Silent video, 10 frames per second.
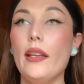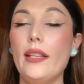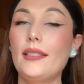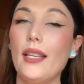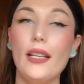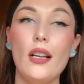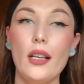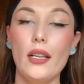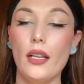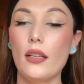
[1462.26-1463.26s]
It's
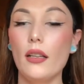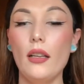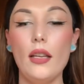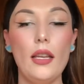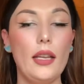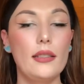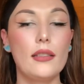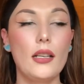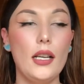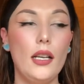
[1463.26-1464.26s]
iconic. It's
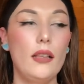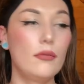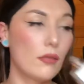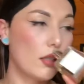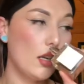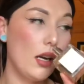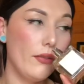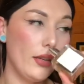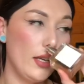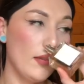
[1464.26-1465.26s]
got
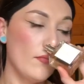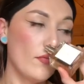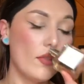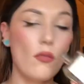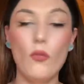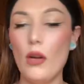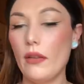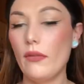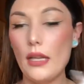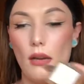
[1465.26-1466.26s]
coffee, white
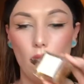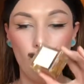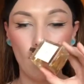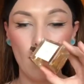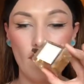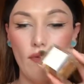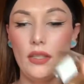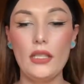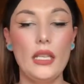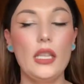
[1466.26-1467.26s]
flowers,
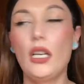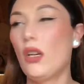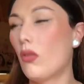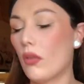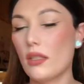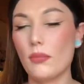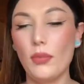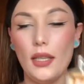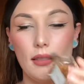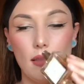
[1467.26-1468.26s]
vanilla, orange
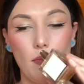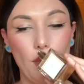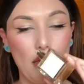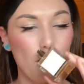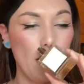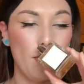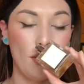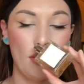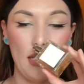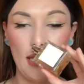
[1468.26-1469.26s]
blossom, pink pepper,
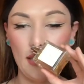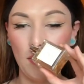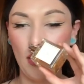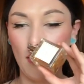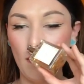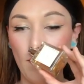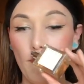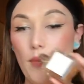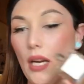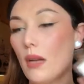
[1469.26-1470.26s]
jasmine,
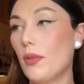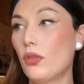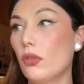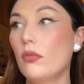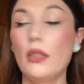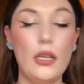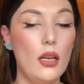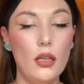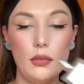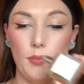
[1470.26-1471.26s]
pear, patchouli,
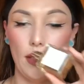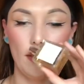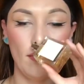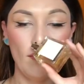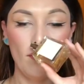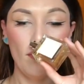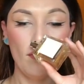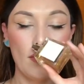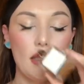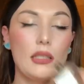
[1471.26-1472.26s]
almond,
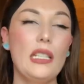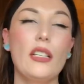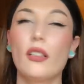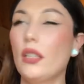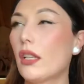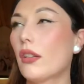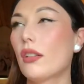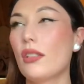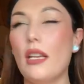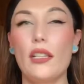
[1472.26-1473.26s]
cedar,
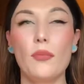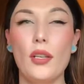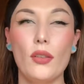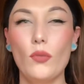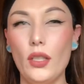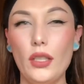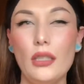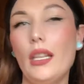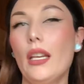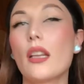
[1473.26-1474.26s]
licorice, cashmere, and wood.
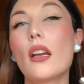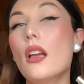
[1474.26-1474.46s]
Like,